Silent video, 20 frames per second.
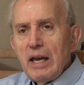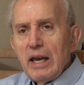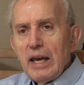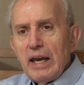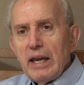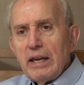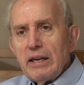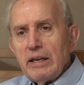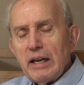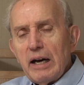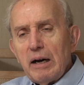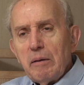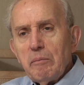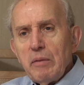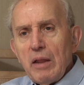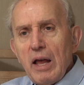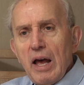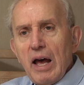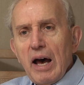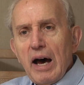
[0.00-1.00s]
And
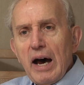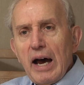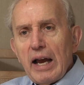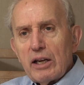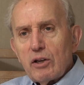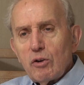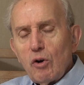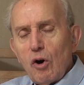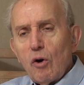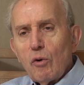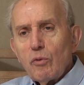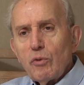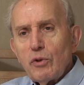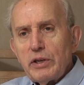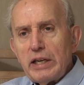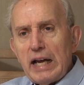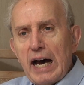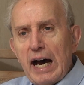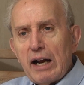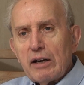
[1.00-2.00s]
I called the
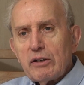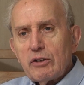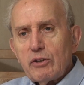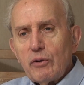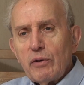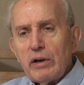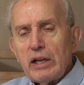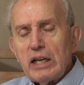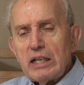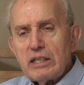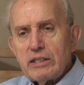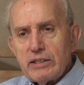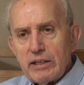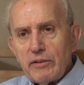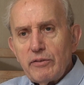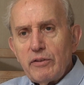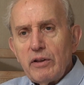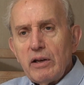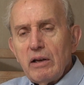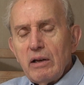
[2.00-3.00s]
doctor and he
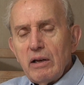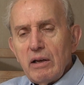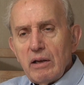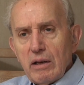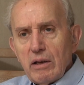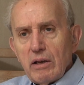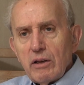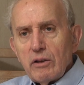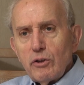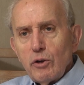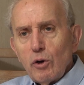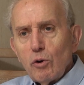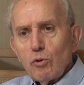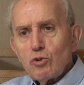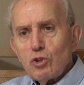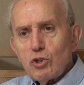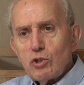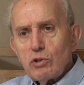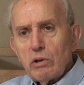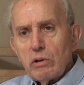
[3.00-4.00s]
said,
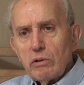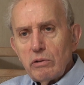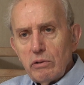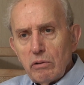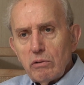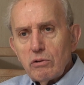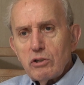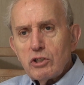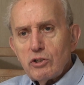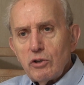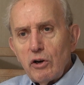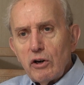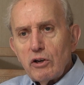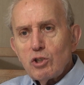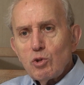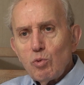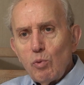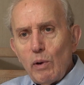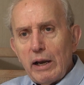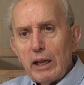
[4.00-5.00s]
you'll
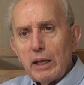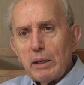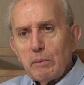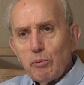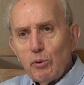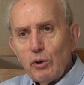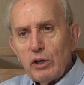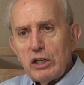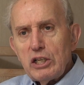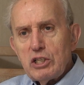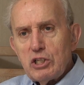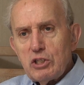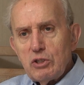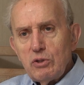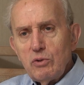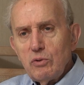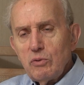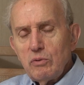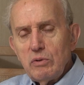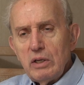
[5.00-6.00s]
start swelling pretty
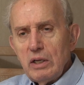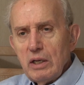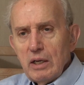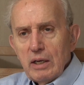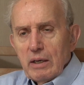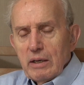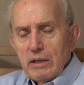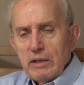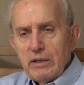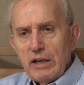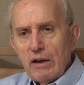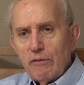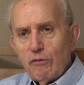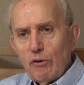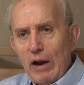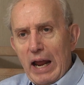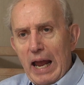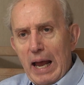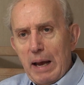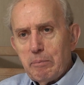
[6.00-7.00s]
soon.
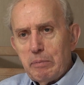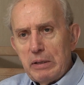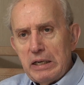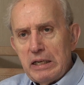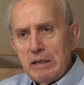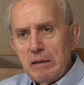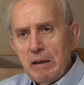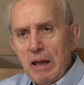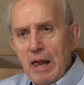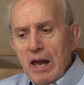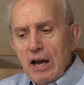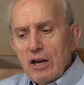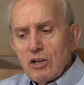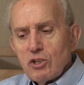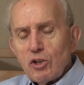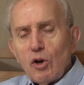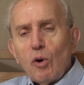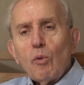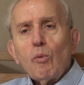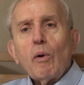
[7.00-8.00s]
Never happened.
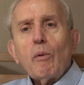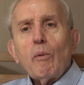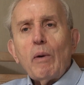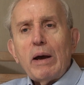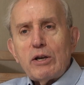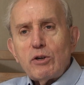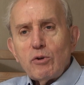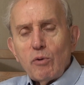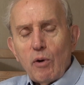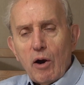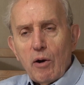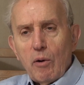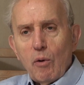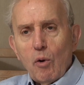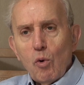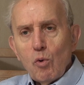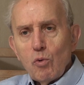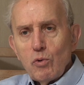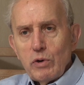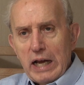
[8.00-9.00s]
So we went to our
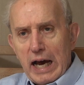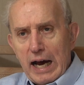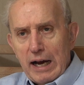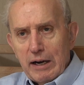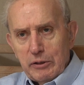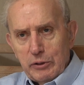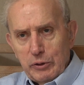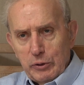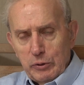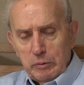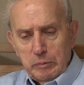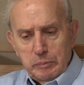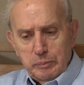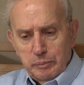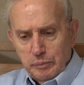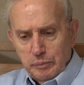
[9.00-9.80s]
own doctor